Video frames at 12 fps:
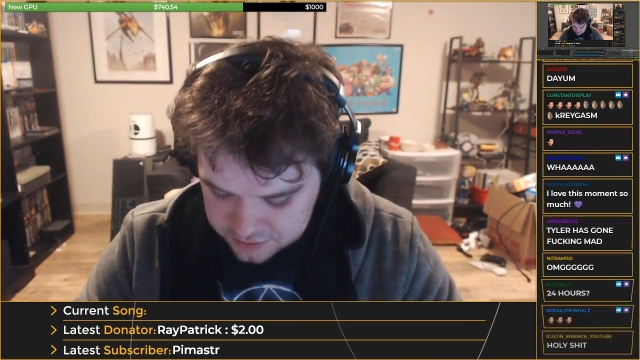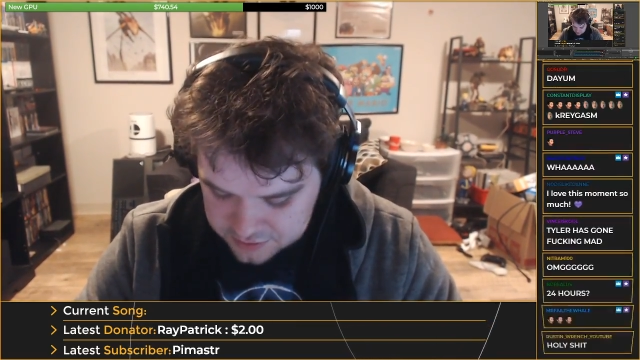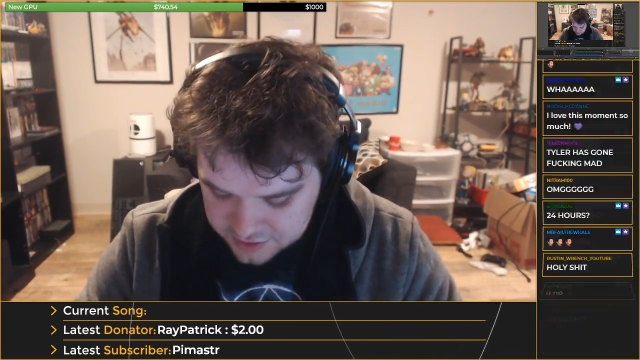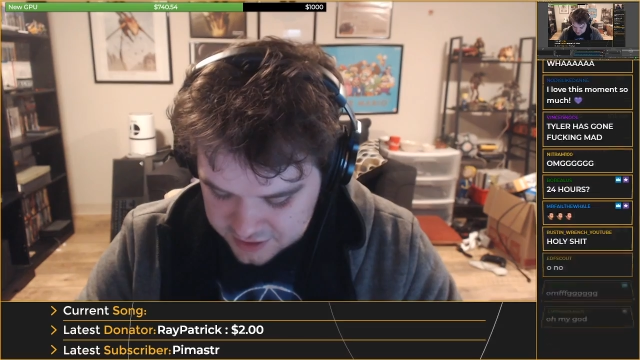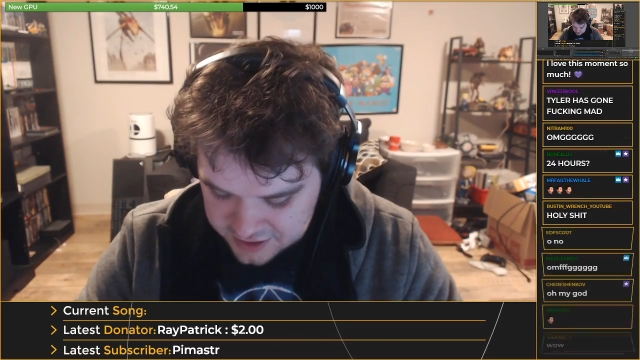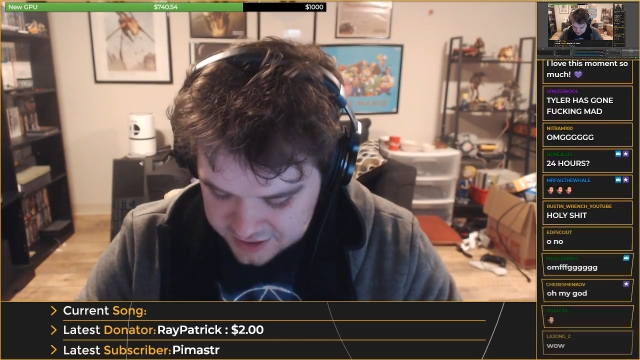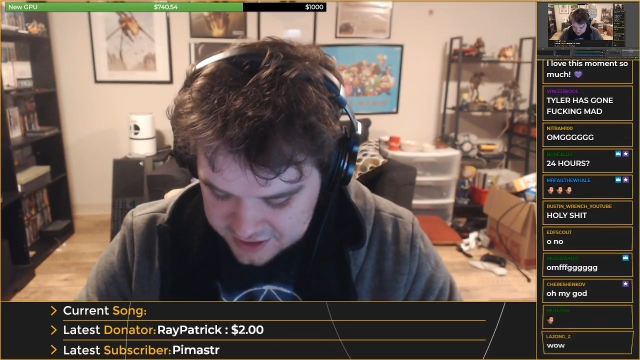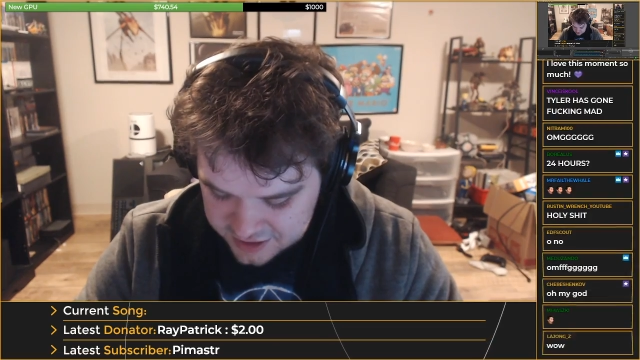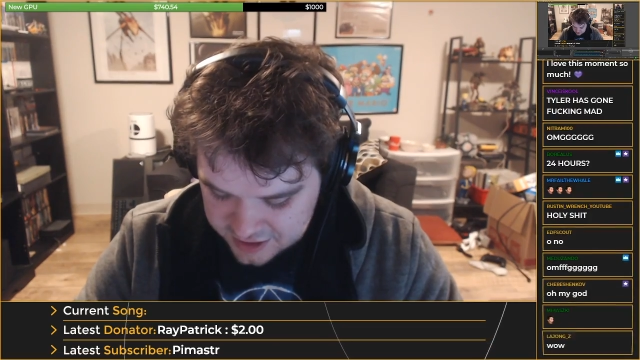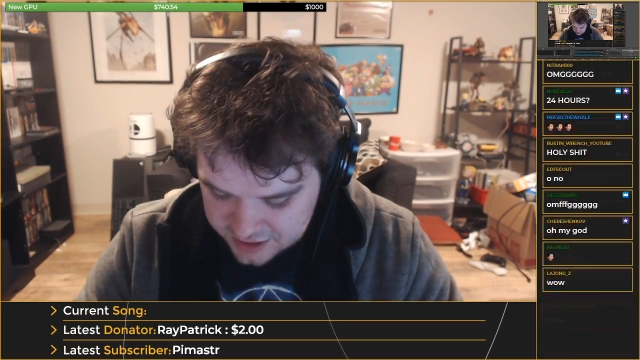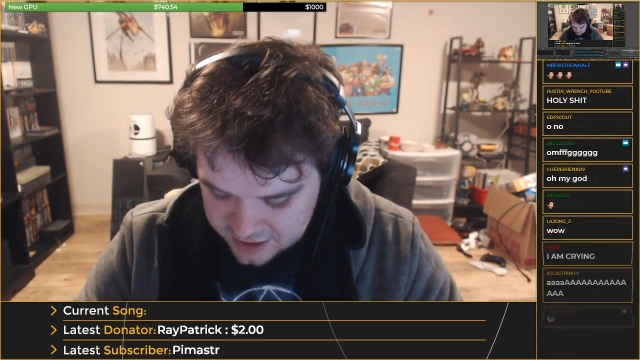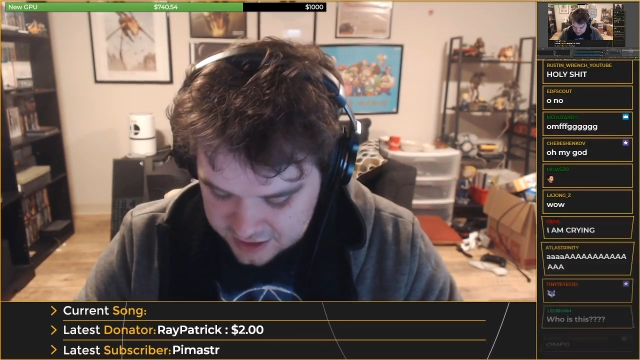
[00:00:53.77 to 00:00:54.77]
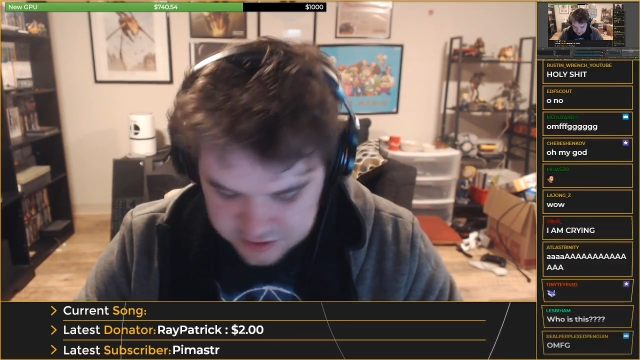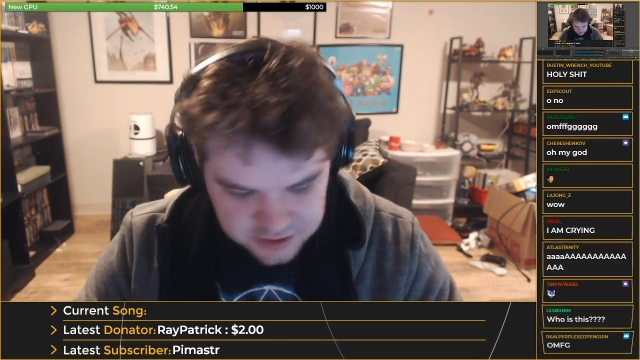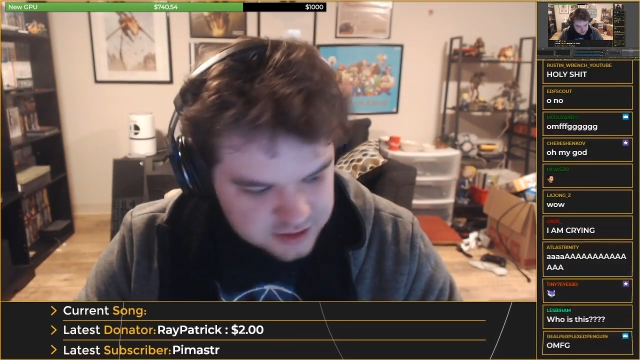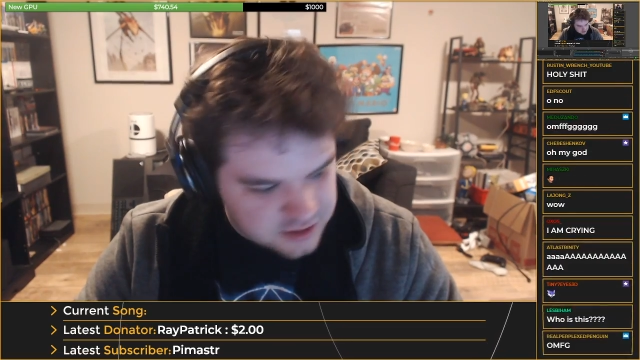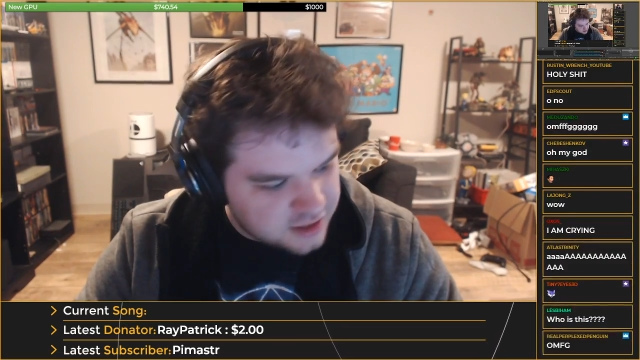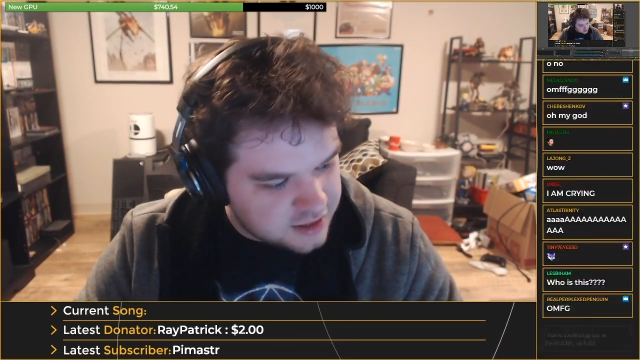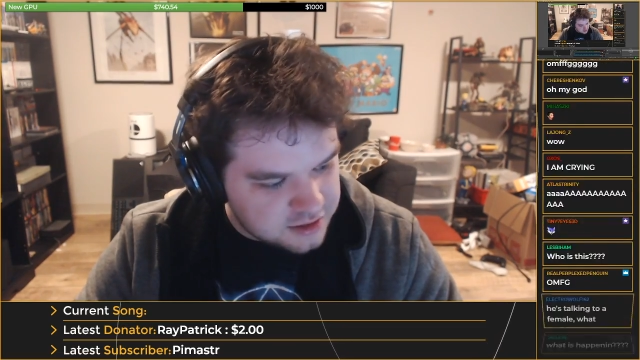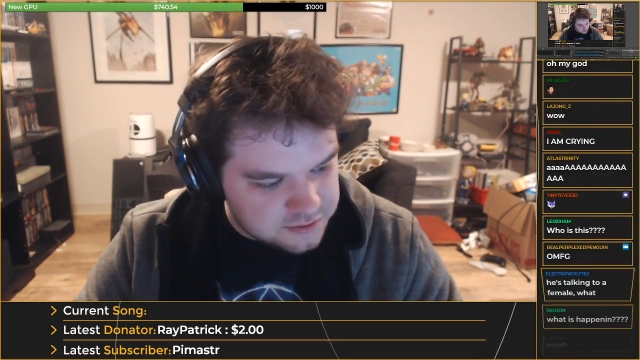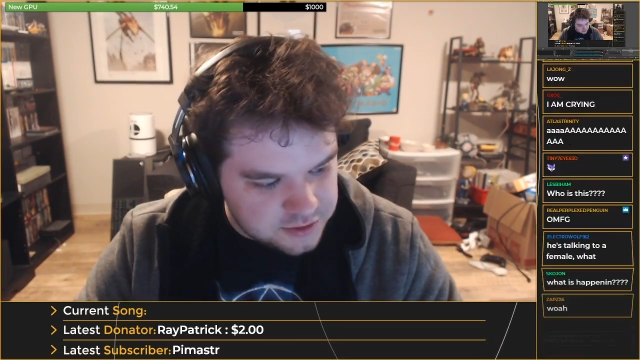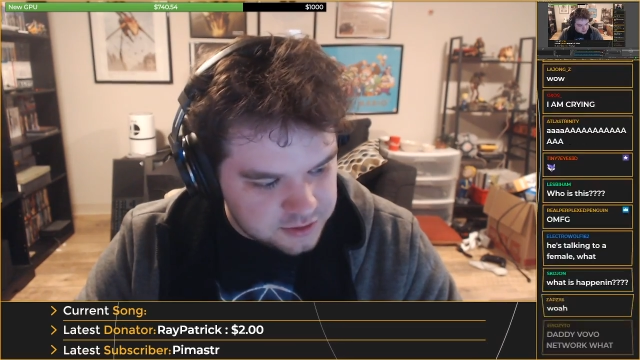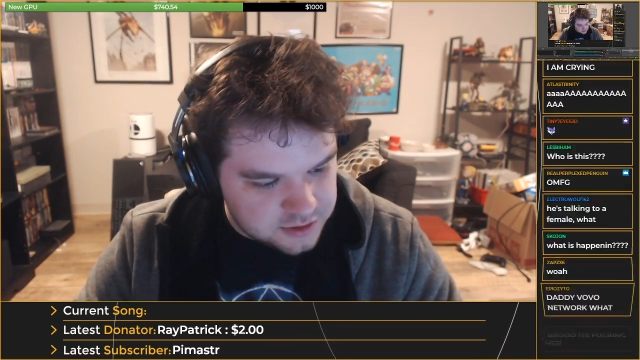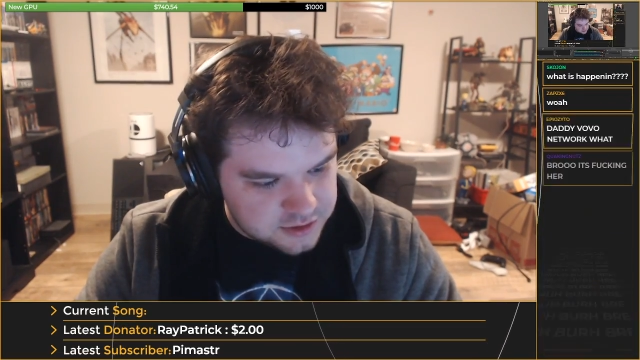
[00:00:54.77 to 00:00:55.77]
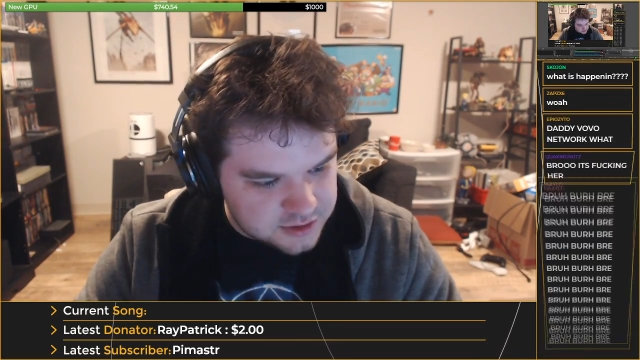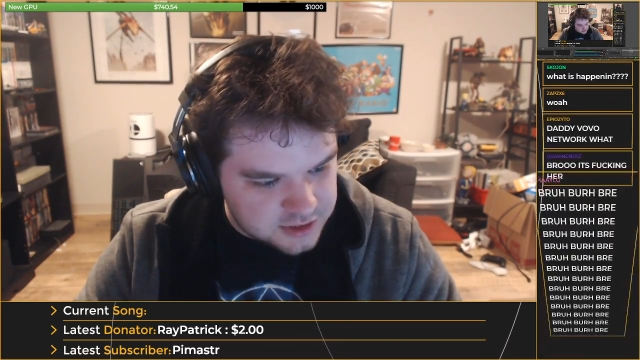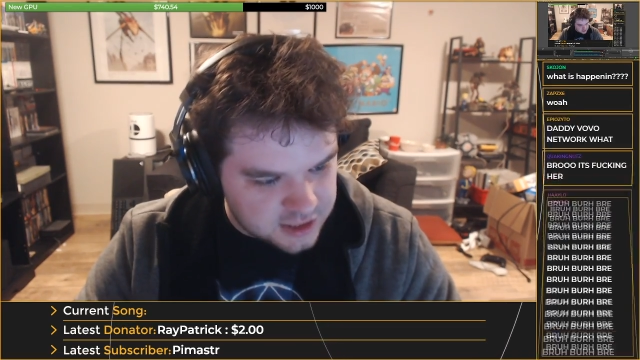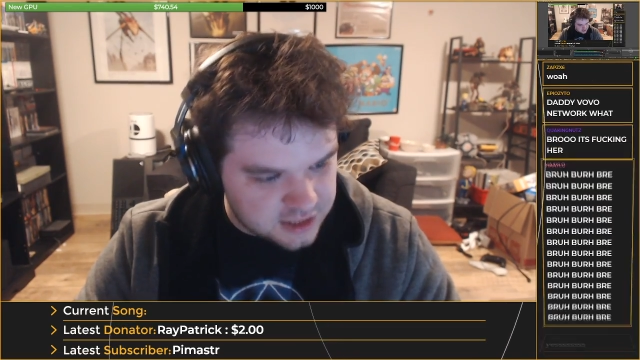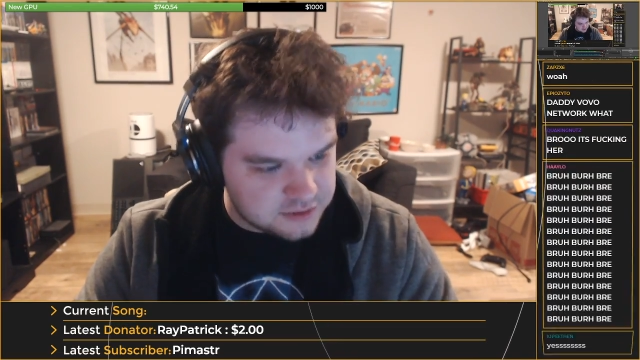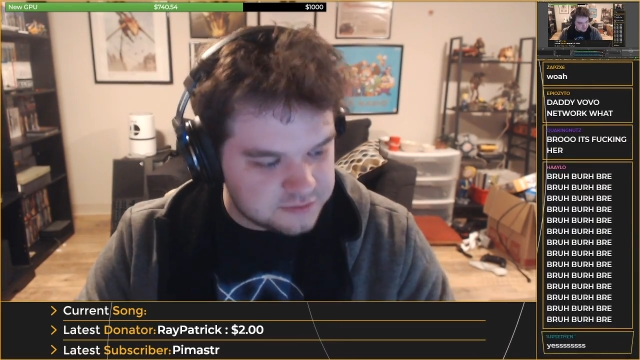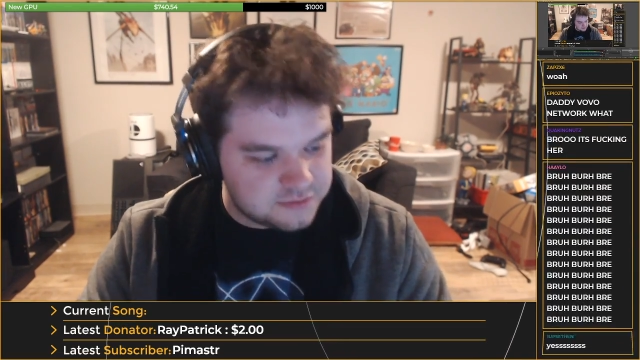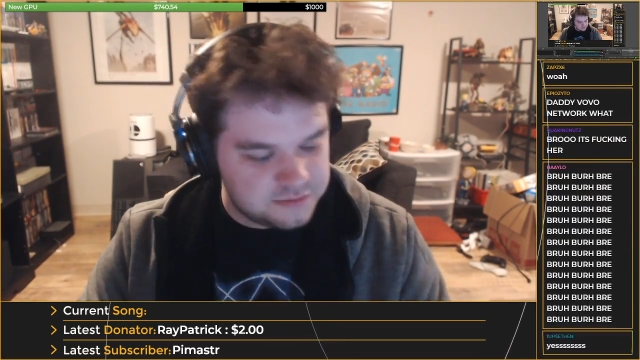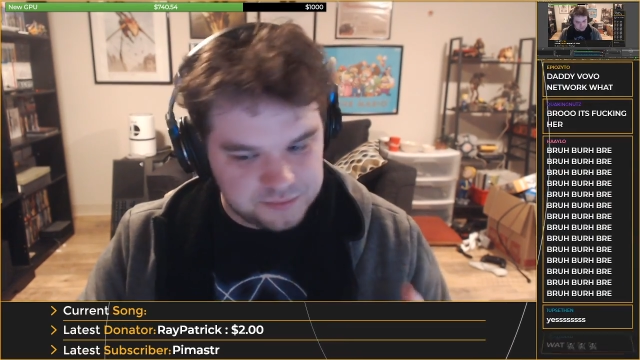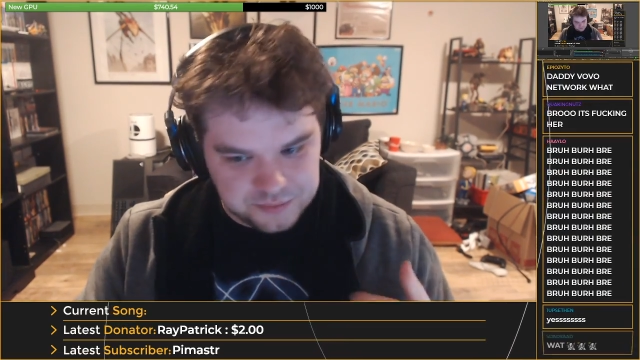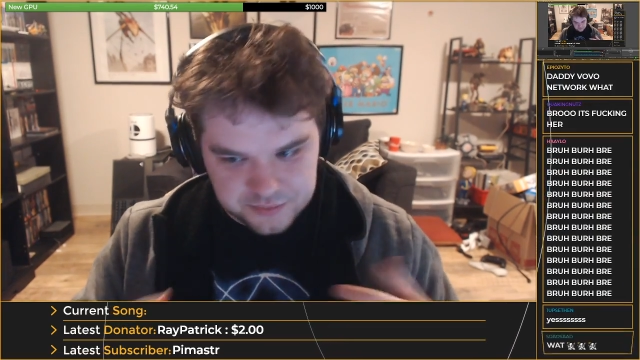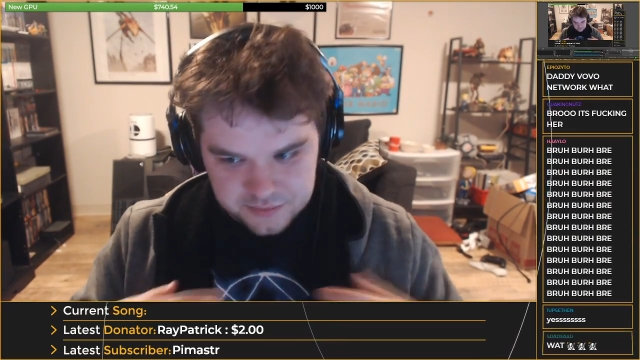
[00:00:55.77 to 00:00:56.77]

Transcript: So I just if you could just kind of,